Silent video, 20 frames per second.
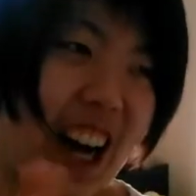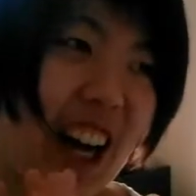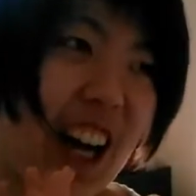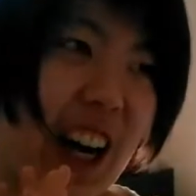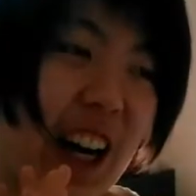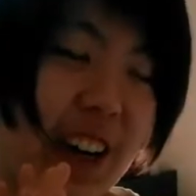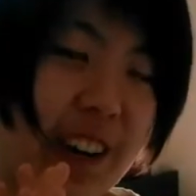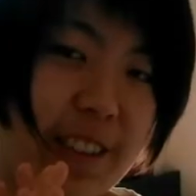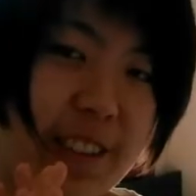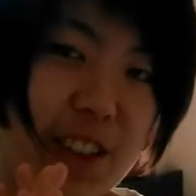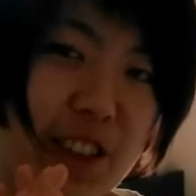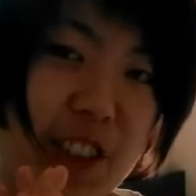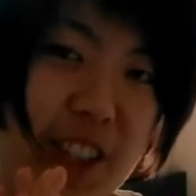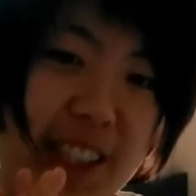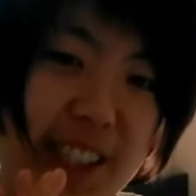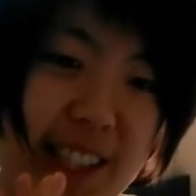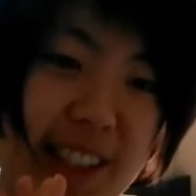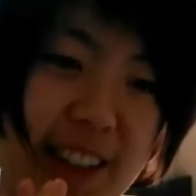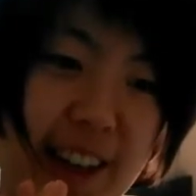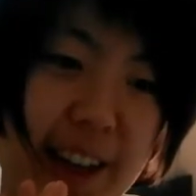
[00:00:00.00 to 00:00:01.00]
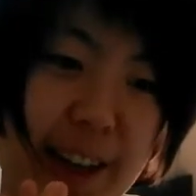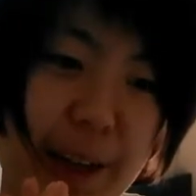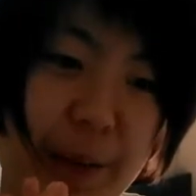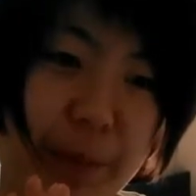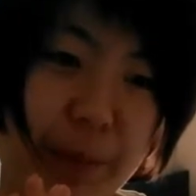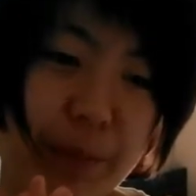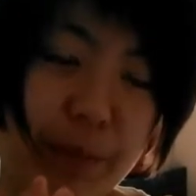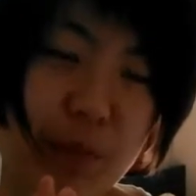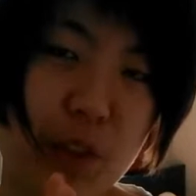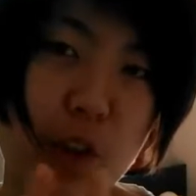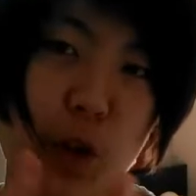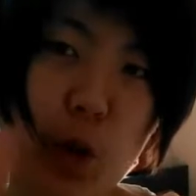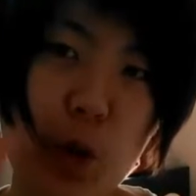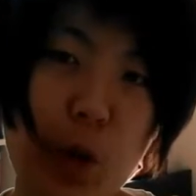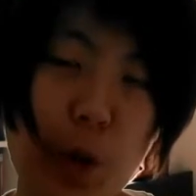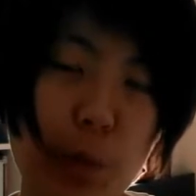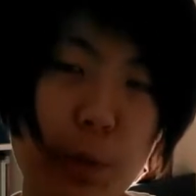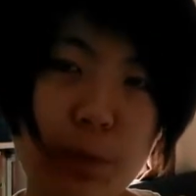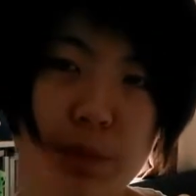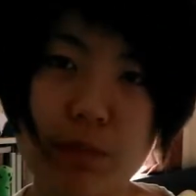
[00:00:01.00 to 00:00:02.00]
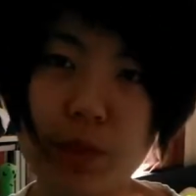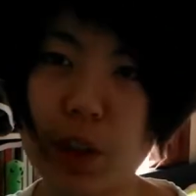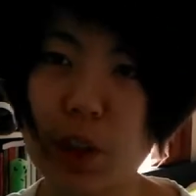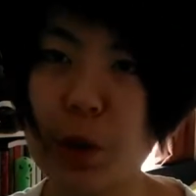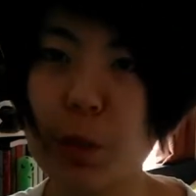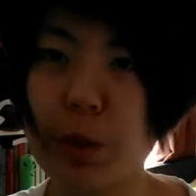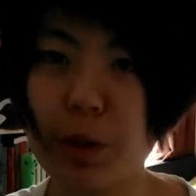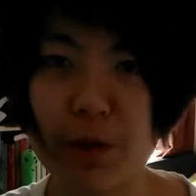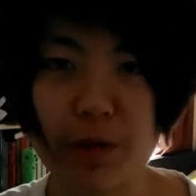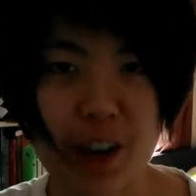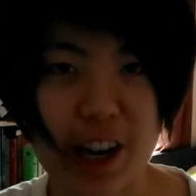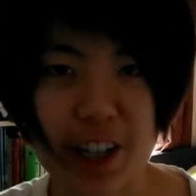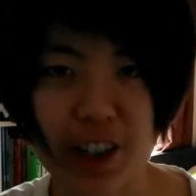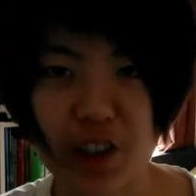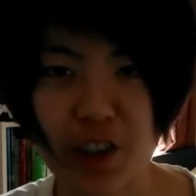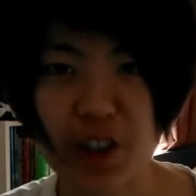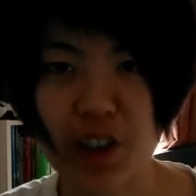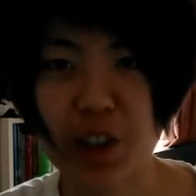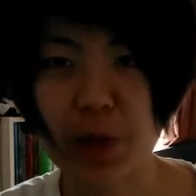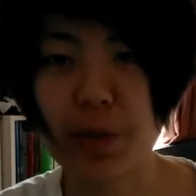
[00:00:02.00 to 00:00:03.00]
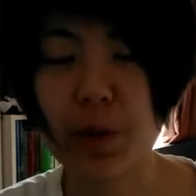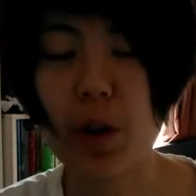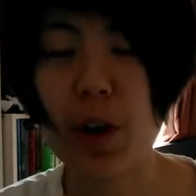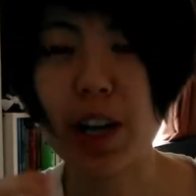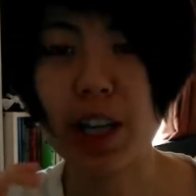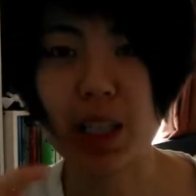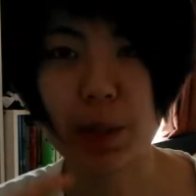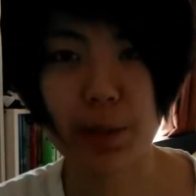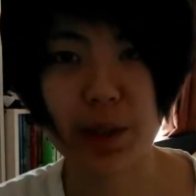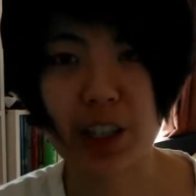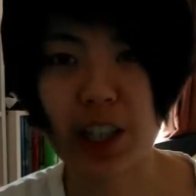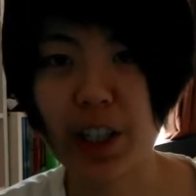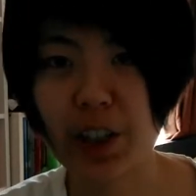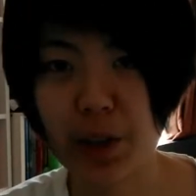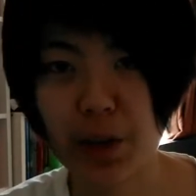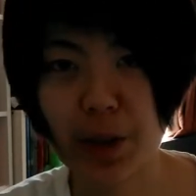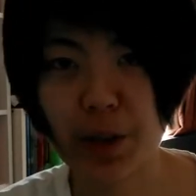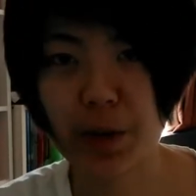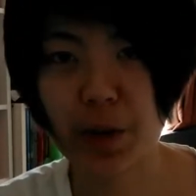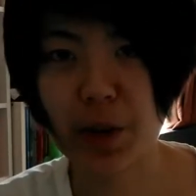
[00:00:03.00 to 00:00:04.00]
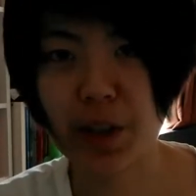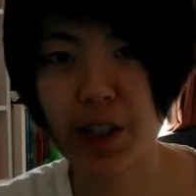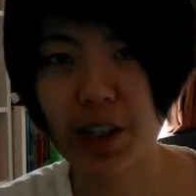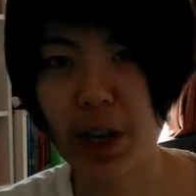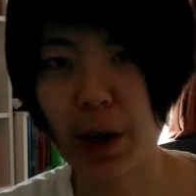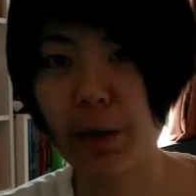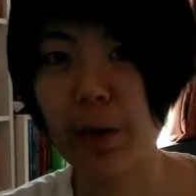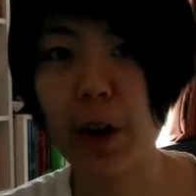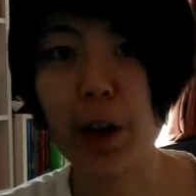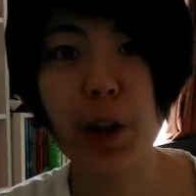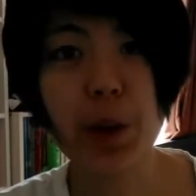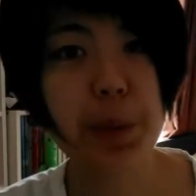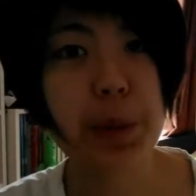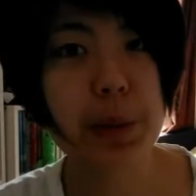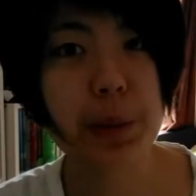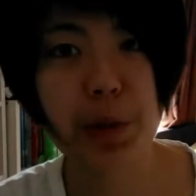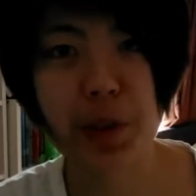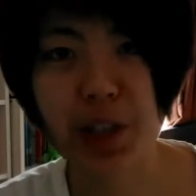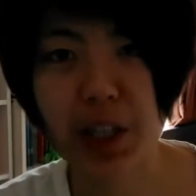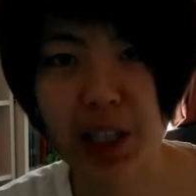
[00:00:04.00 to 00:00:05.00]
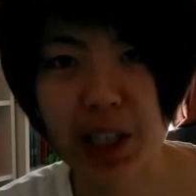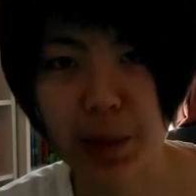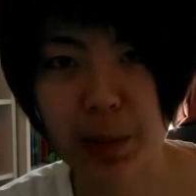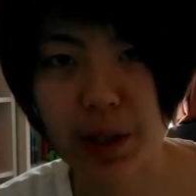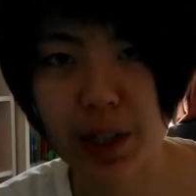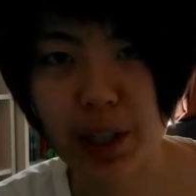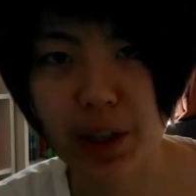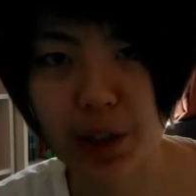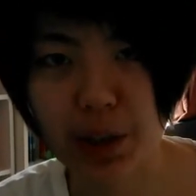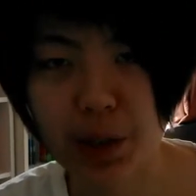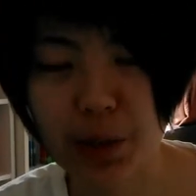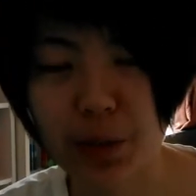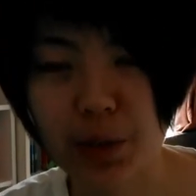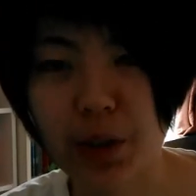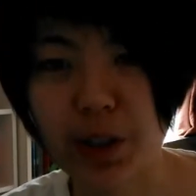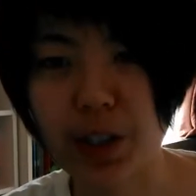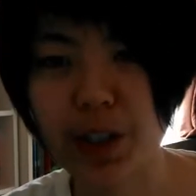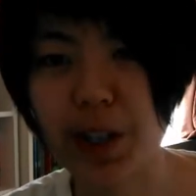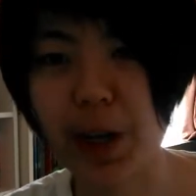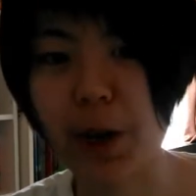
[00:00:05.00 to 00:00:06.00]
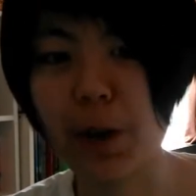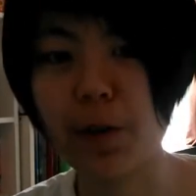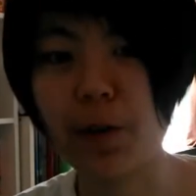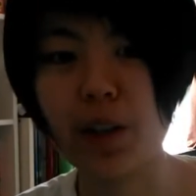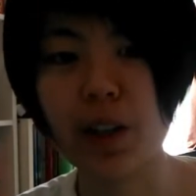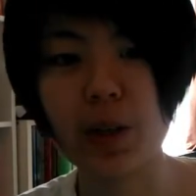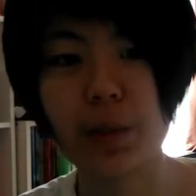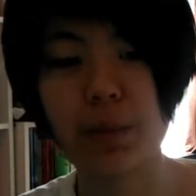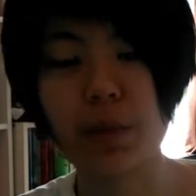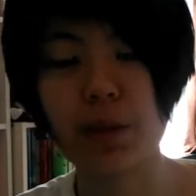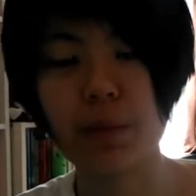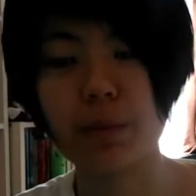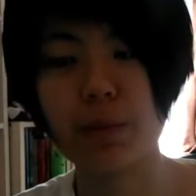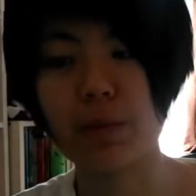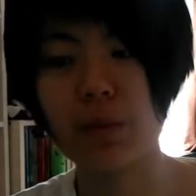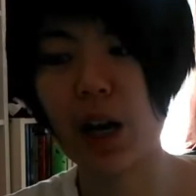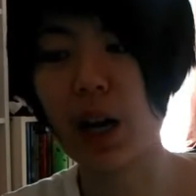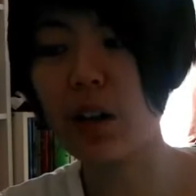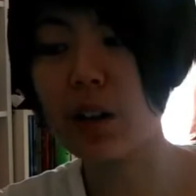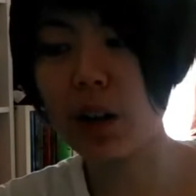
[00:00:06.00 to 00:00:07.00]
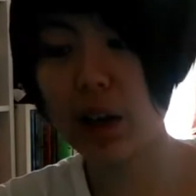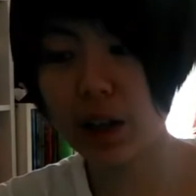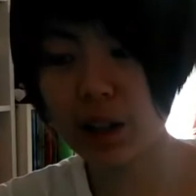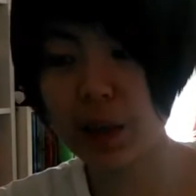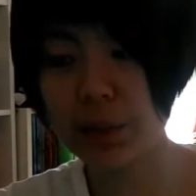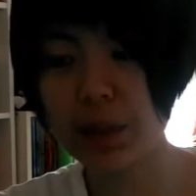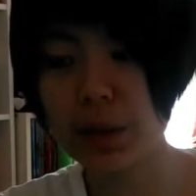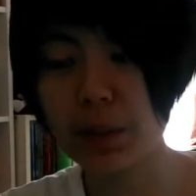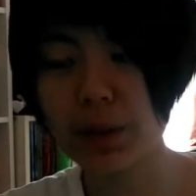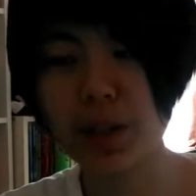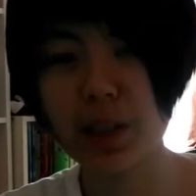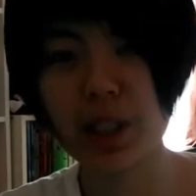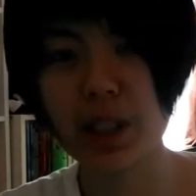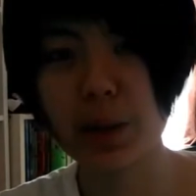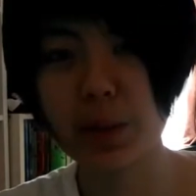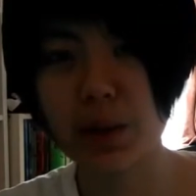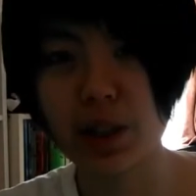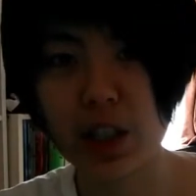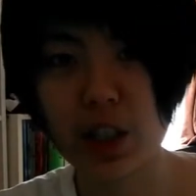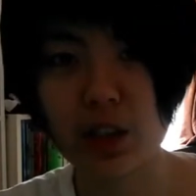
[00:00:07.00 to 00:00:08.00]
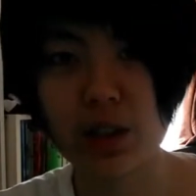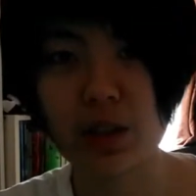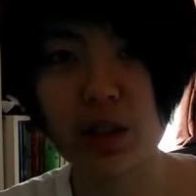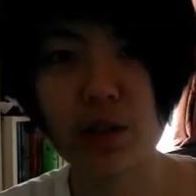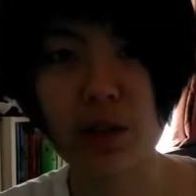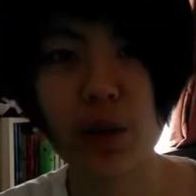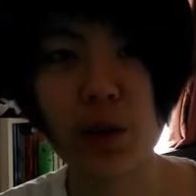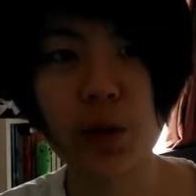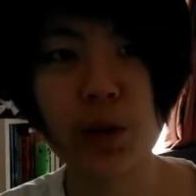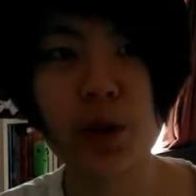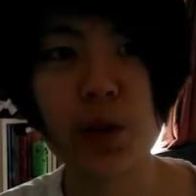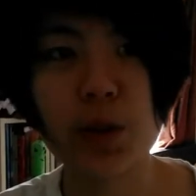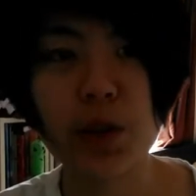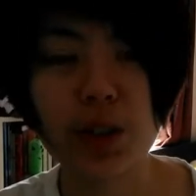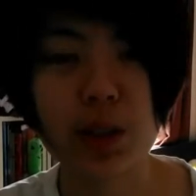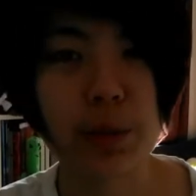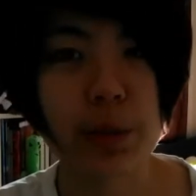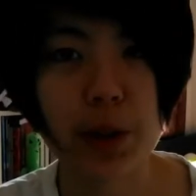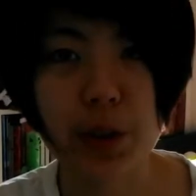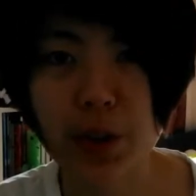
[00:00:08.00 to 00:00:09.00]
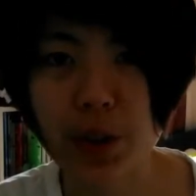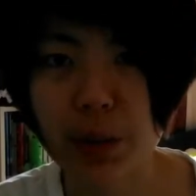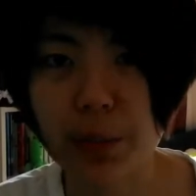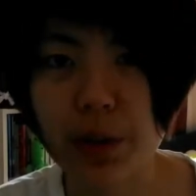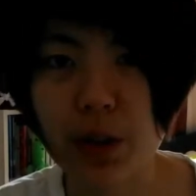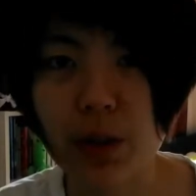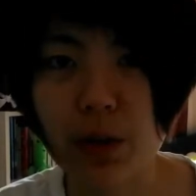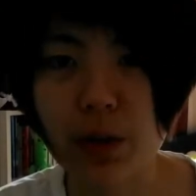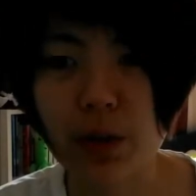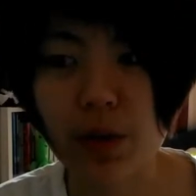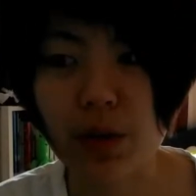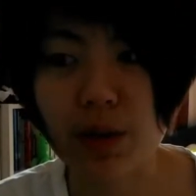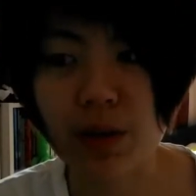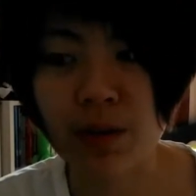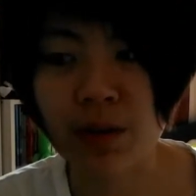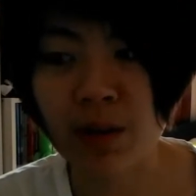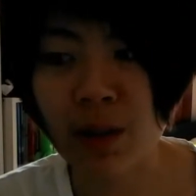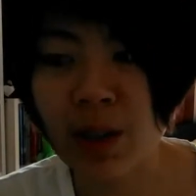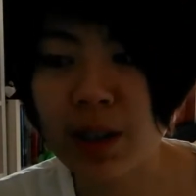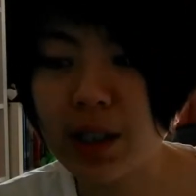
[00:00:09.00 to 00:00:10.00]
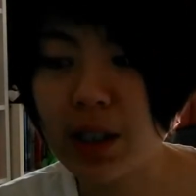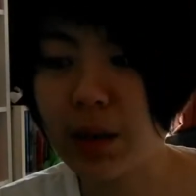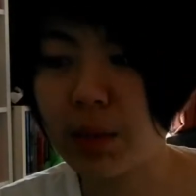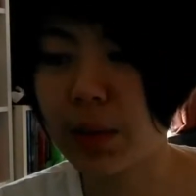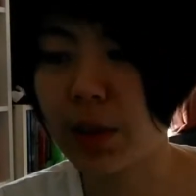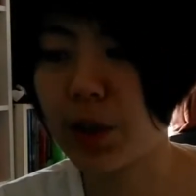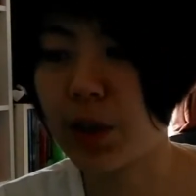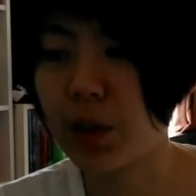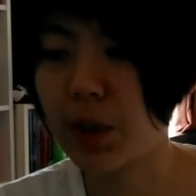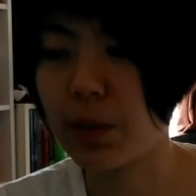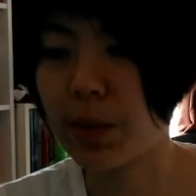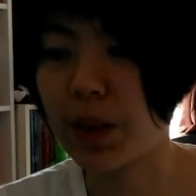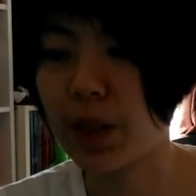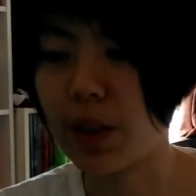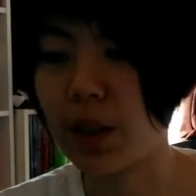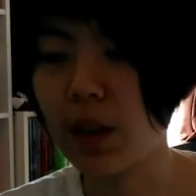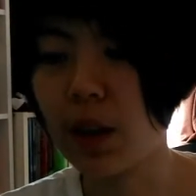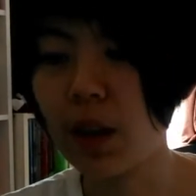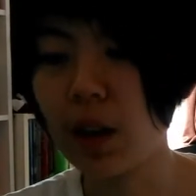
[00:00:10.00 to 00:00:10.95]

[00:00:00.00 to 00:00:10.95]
of just like your, you know, perfectionism, your expectations for yourself, other people's expectations for yourself, other people's expectation of who you're supposed to be, or who you're not supposed to be,